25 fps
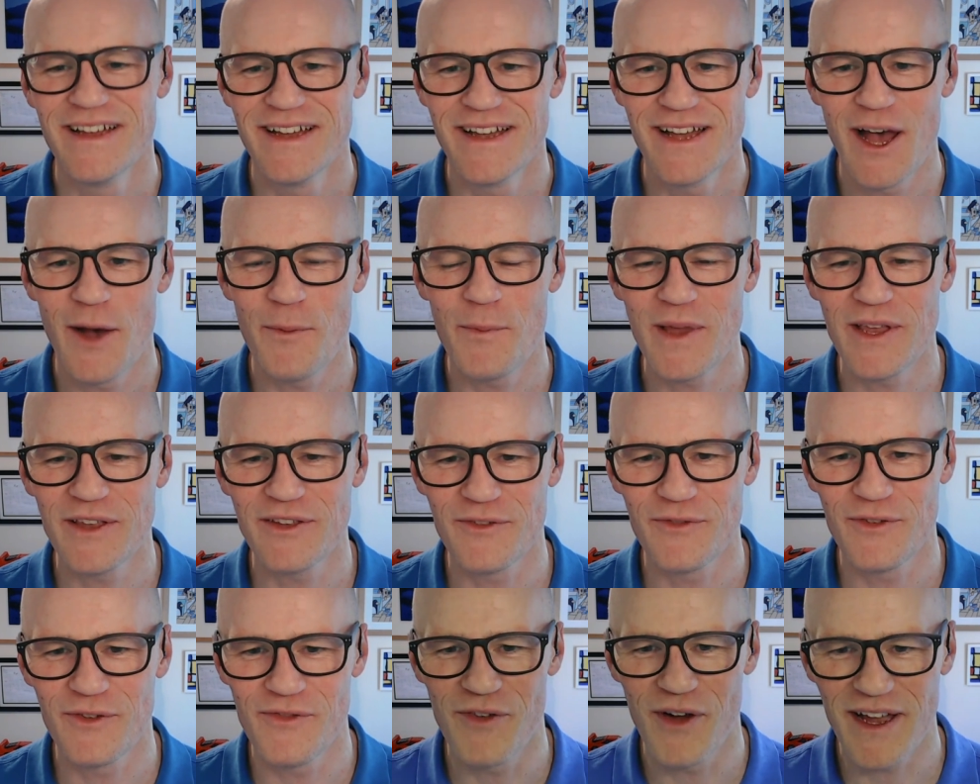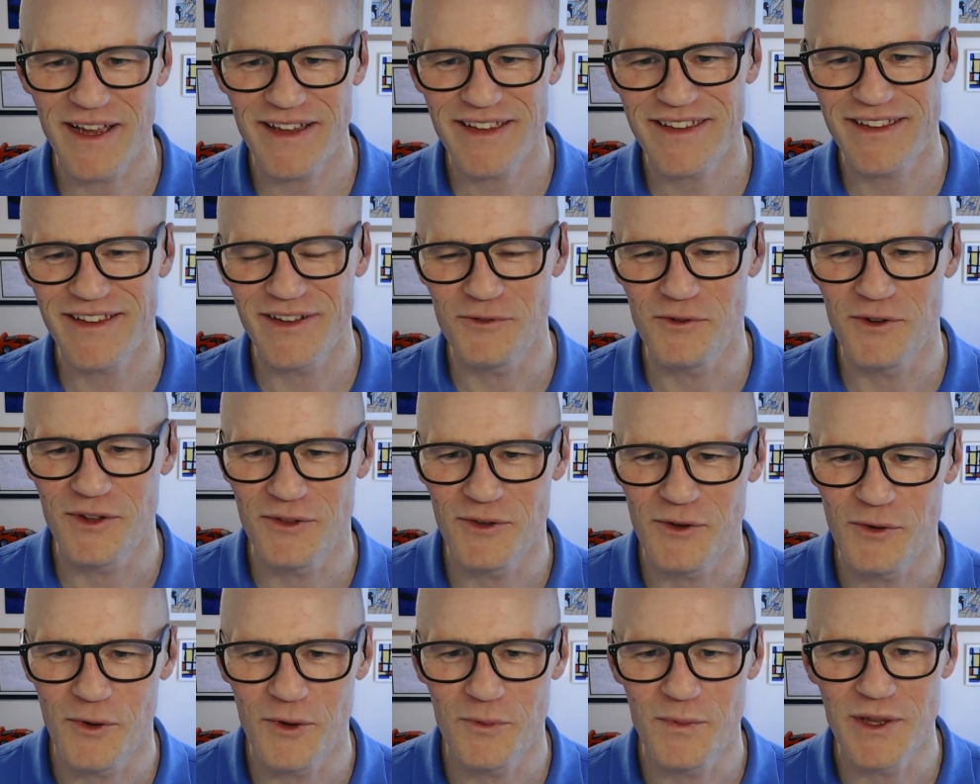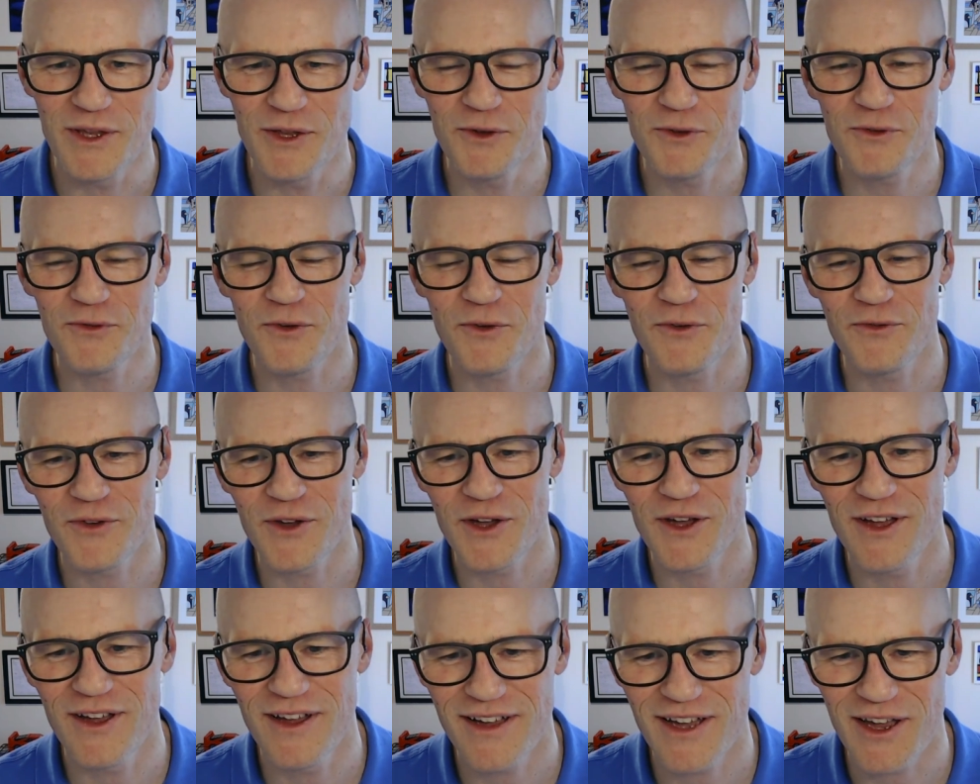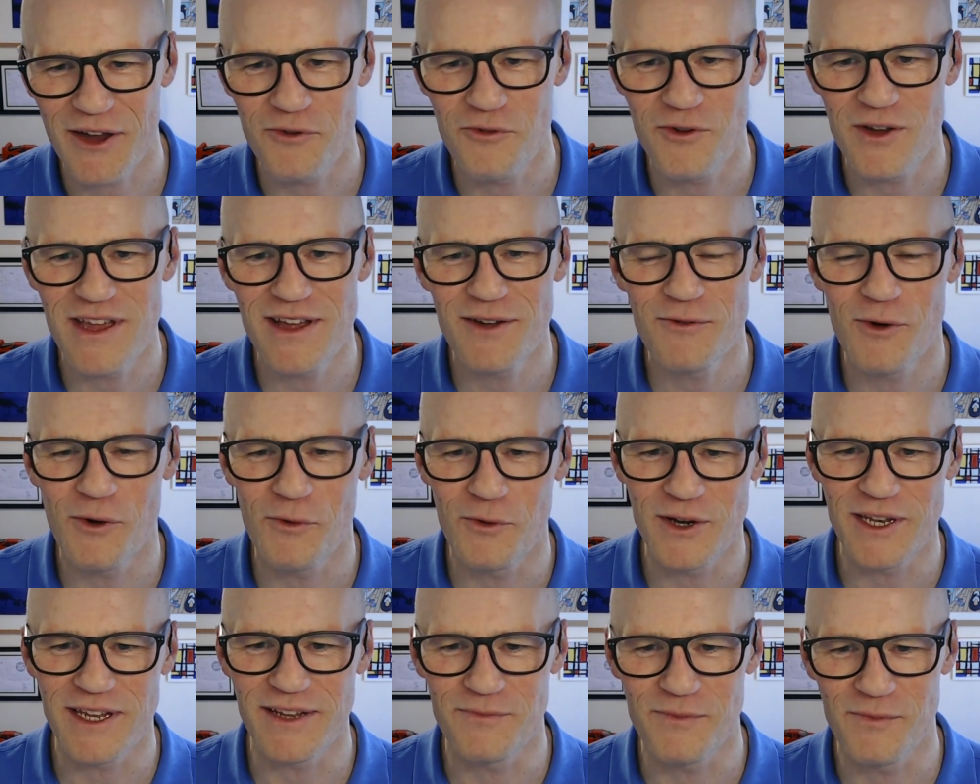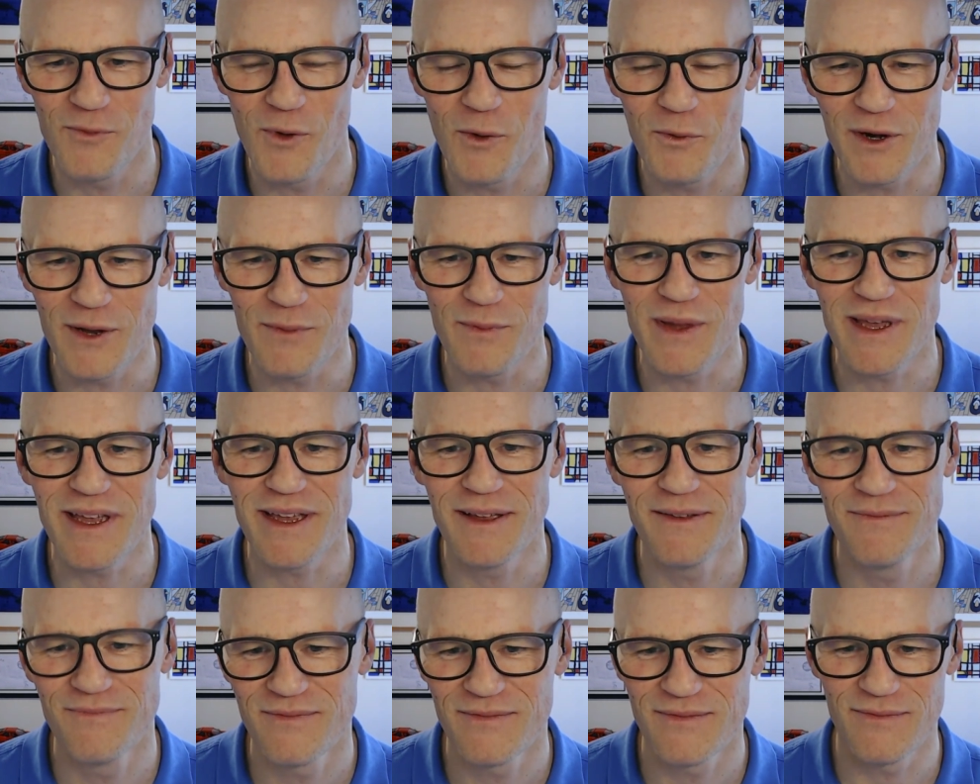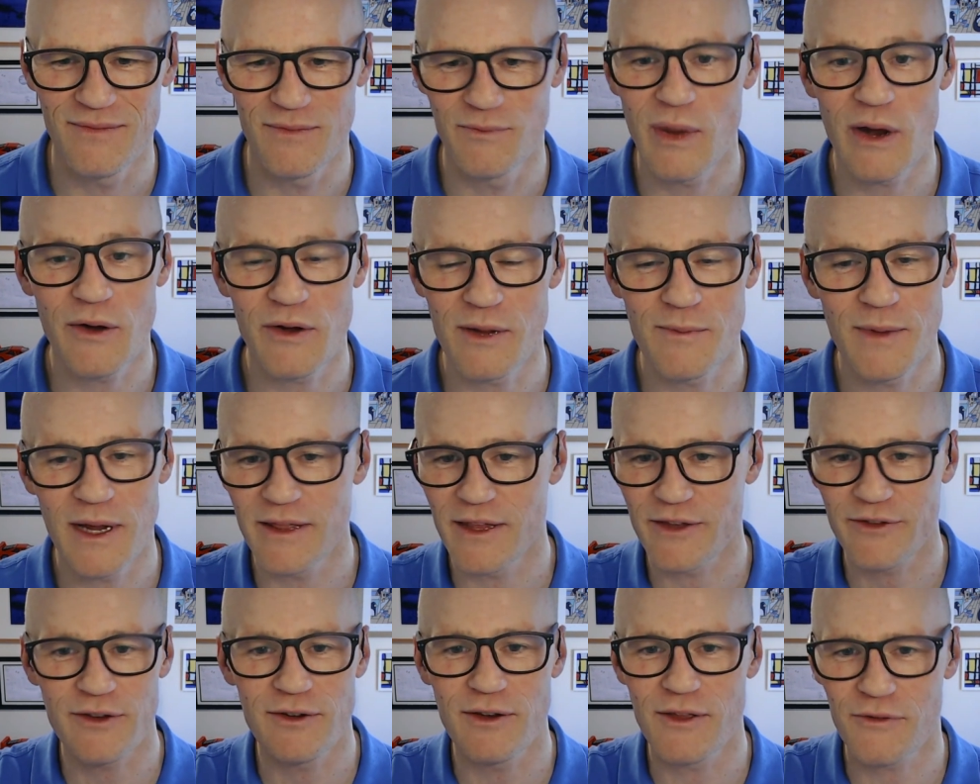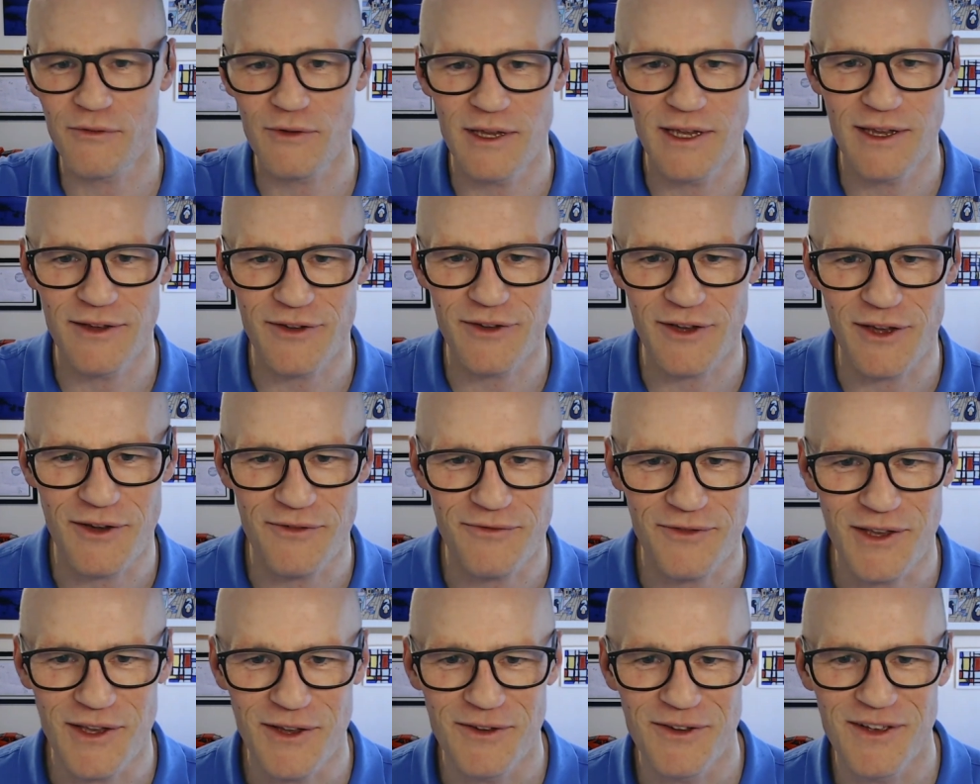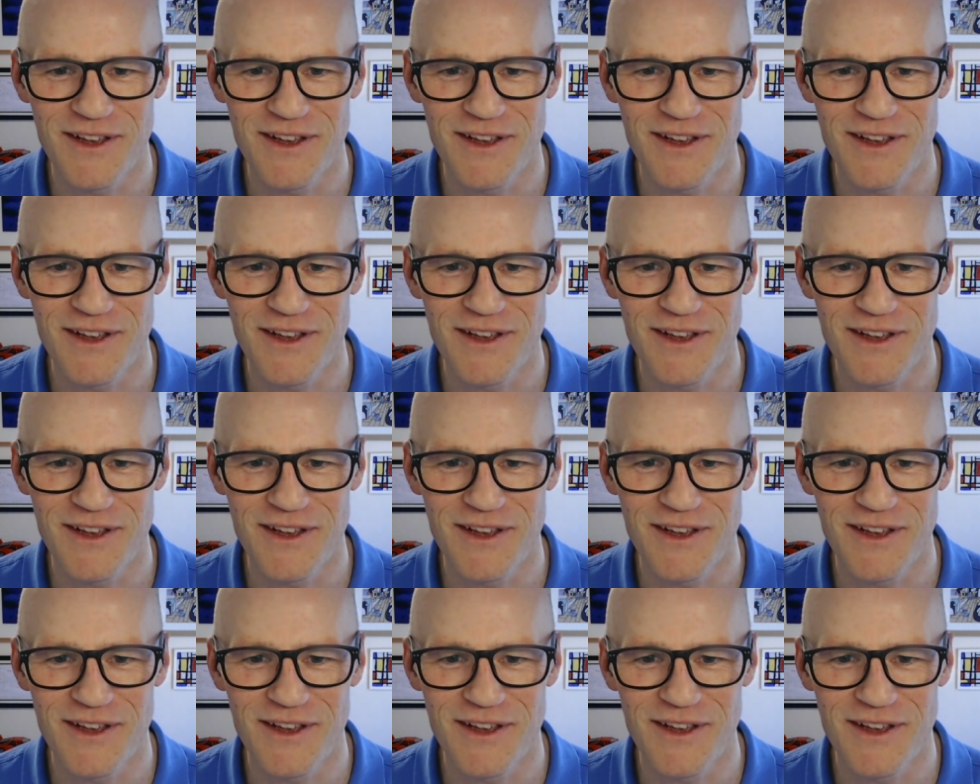a piece of advice that would be useful for her career, what would it be? Bearing in mind that's only 3 years ago for you,